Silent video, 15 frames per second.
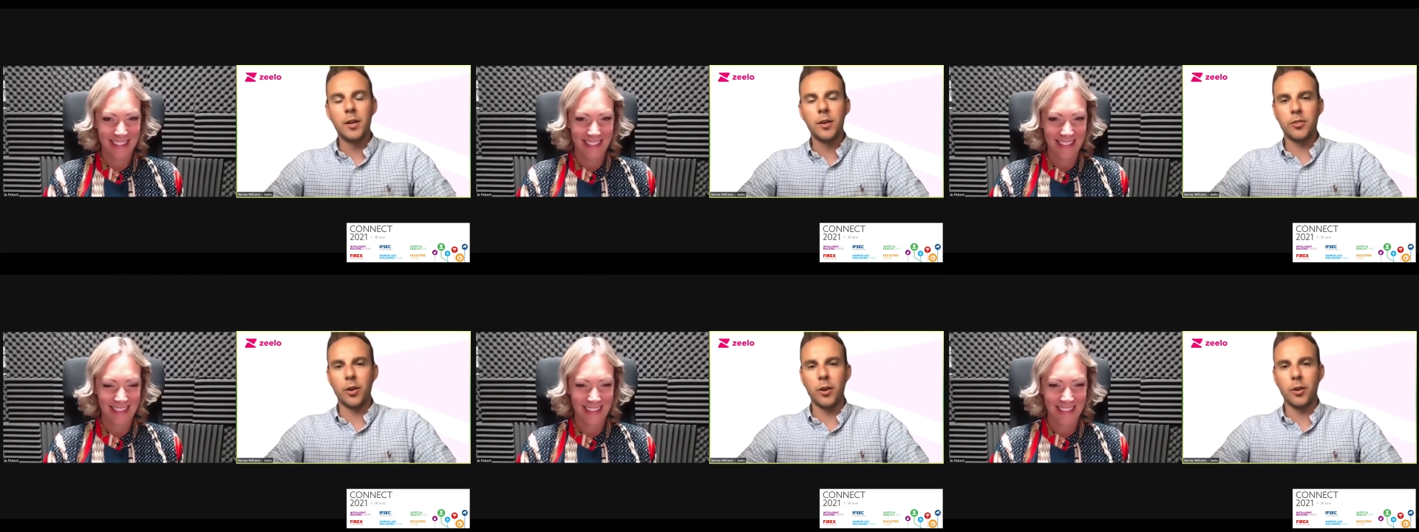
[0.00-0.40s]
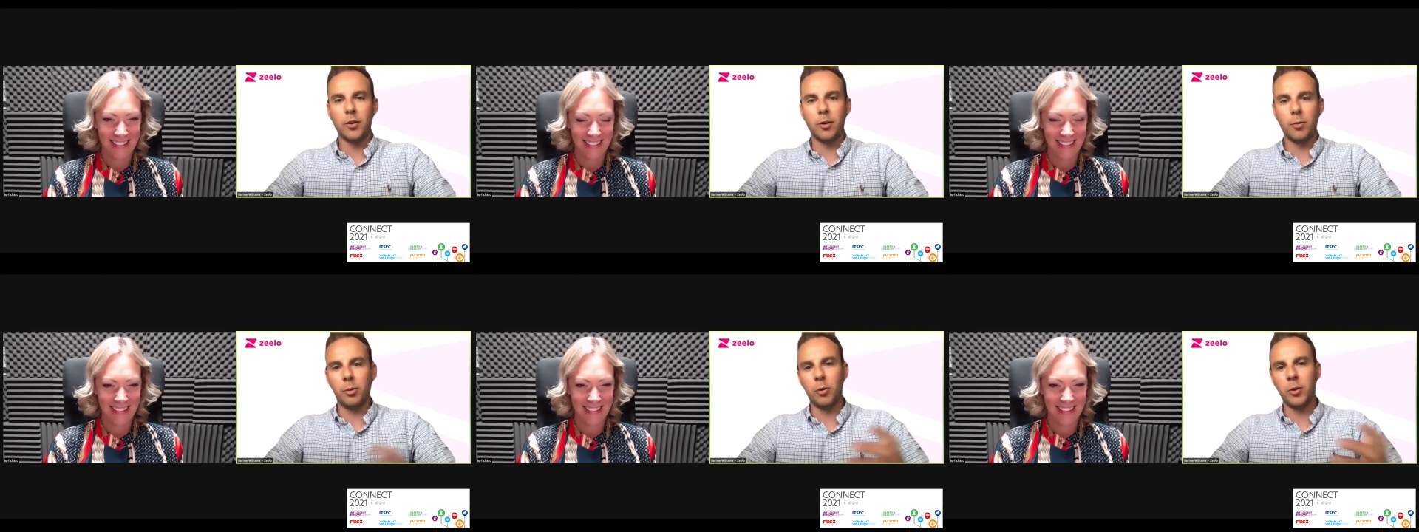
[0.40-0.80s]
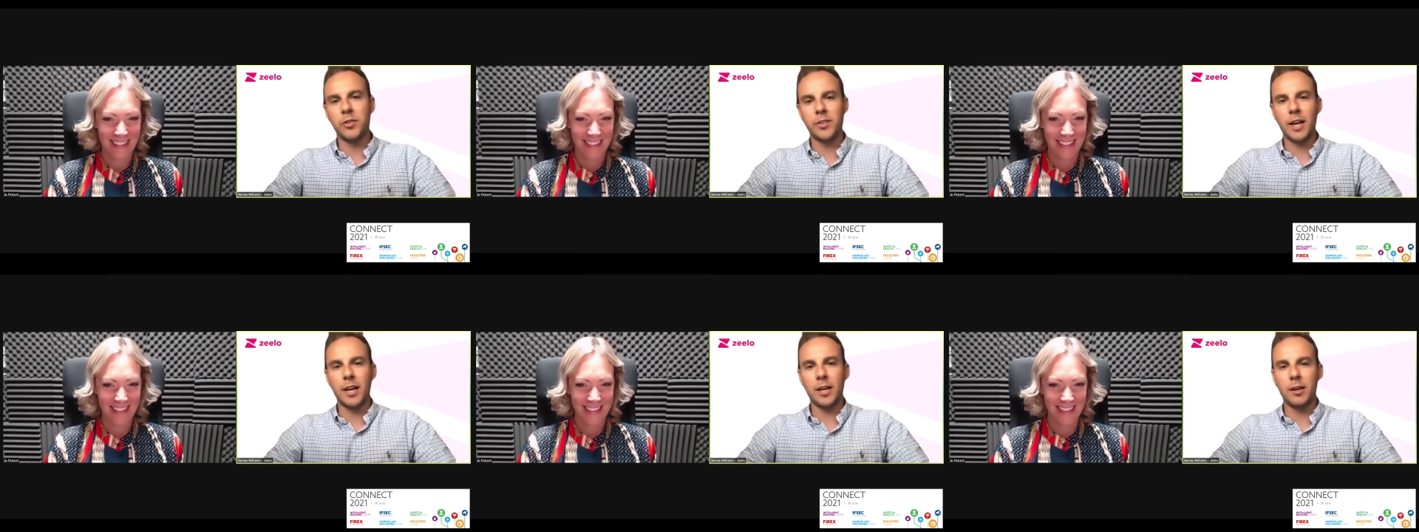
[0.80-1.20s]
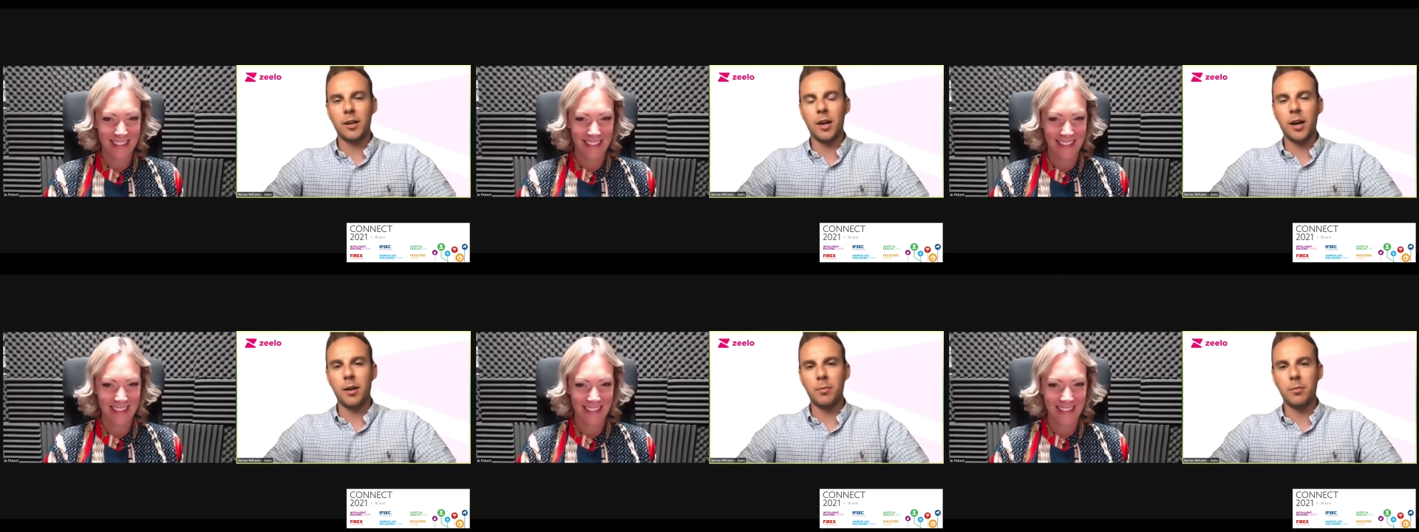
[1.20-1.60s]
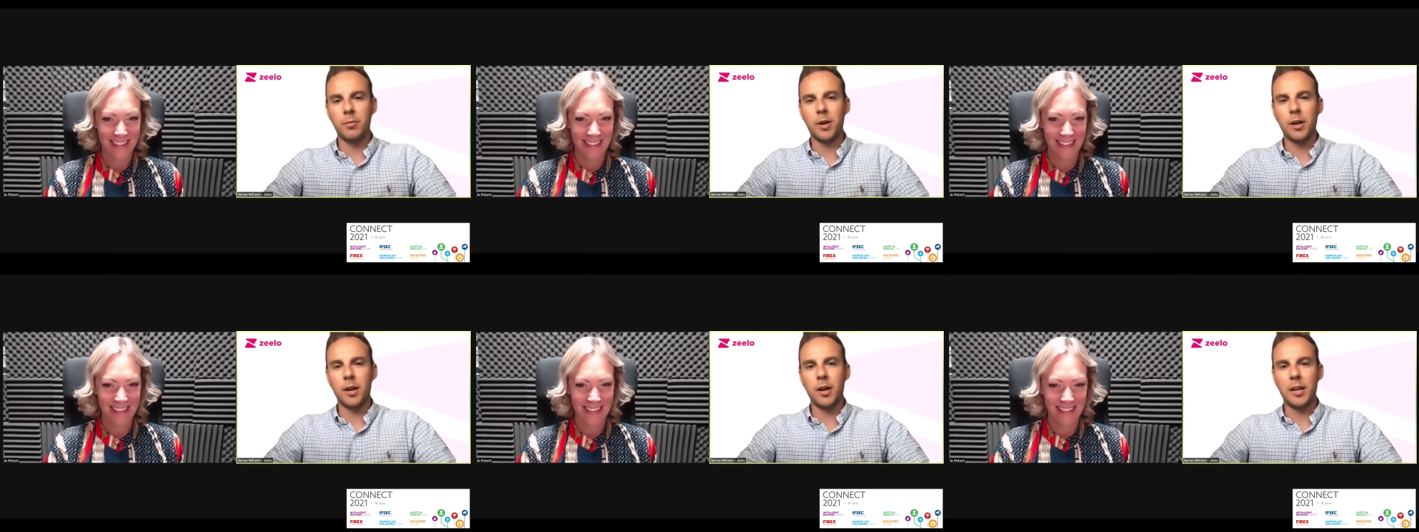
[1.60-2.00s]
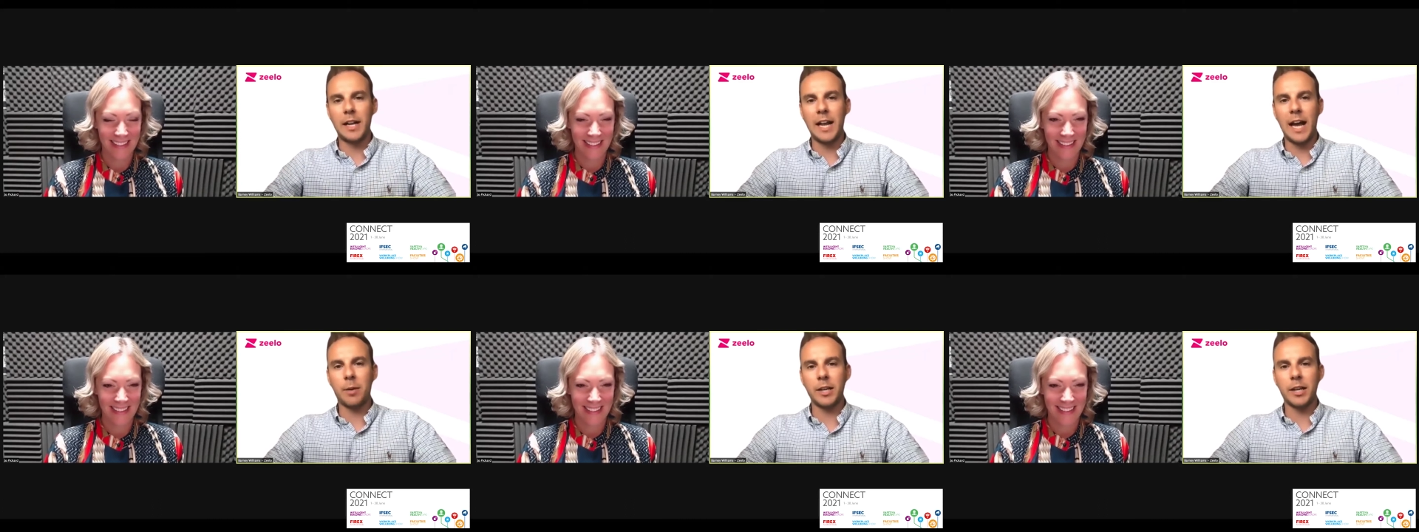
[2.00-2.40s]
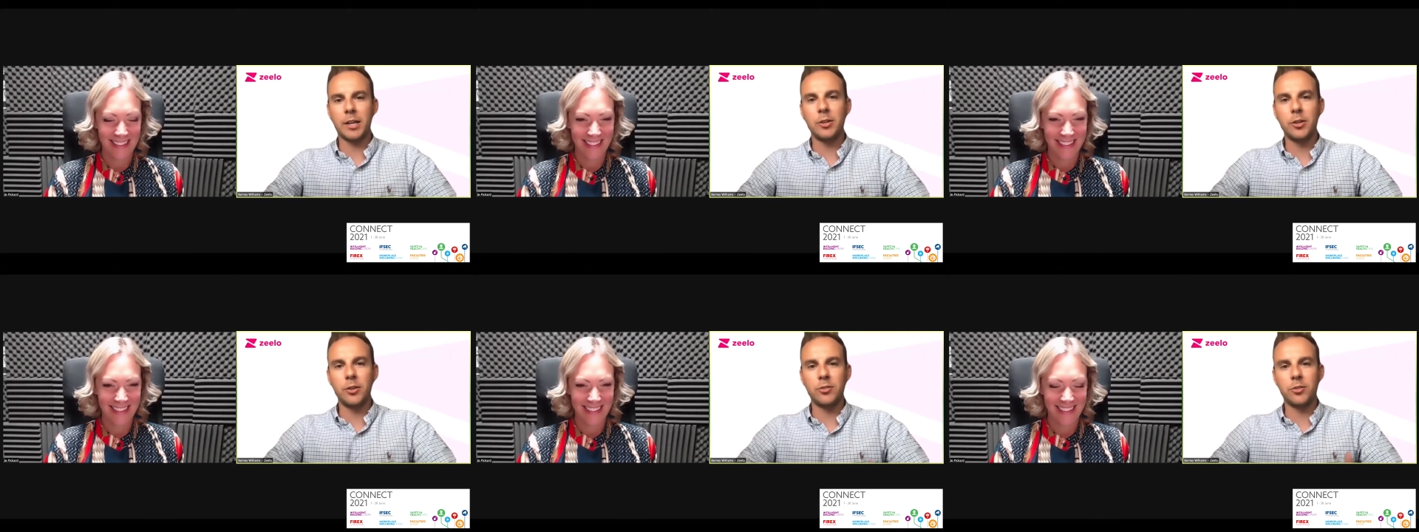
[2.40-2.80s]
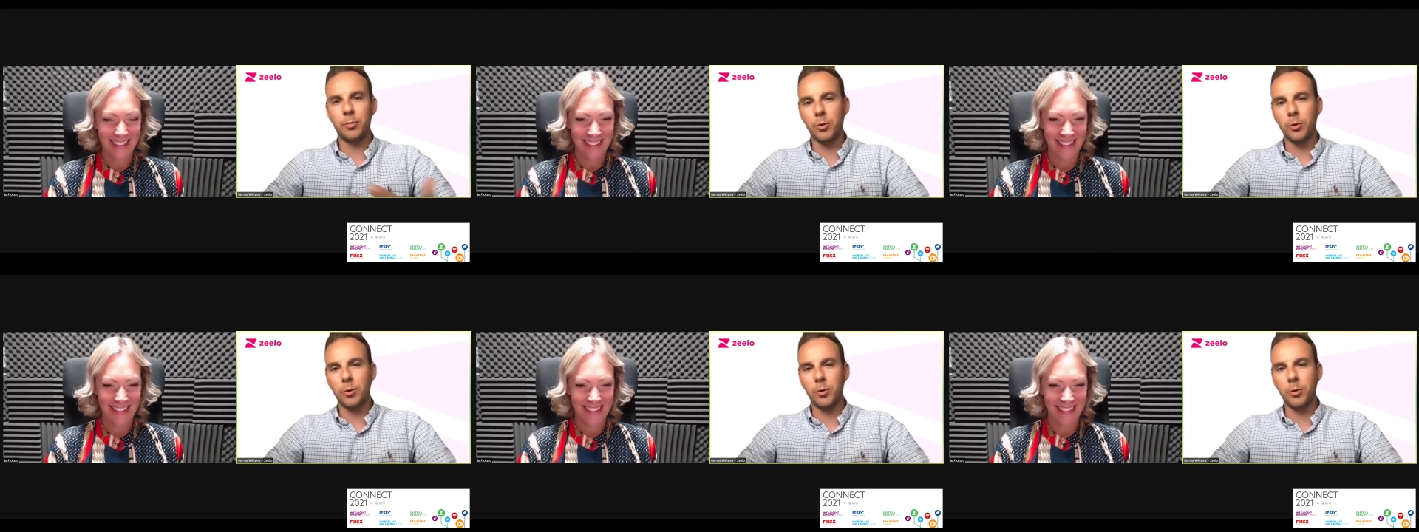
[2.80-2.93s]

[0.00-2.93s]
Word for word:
Speaker 1: so employees get an app they can use to